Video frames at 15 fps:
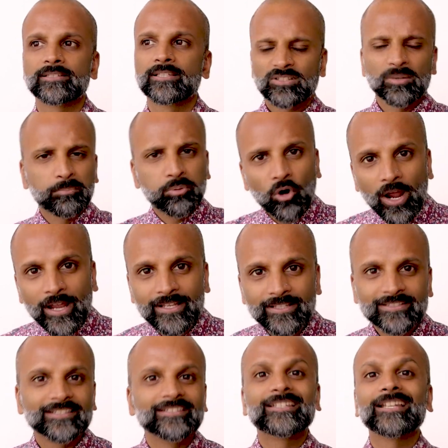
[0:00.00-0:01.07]
Surprise
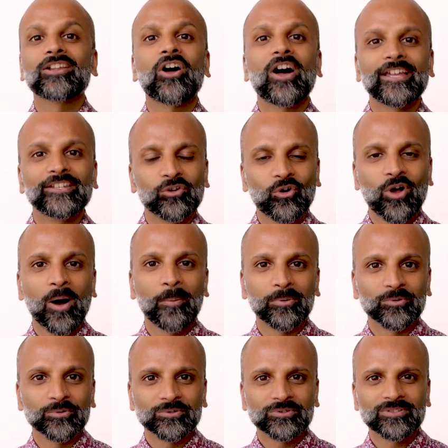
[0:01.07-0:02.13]
and delight your
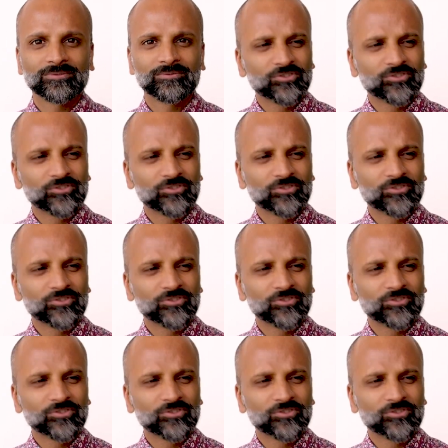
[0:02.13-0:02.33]
couples.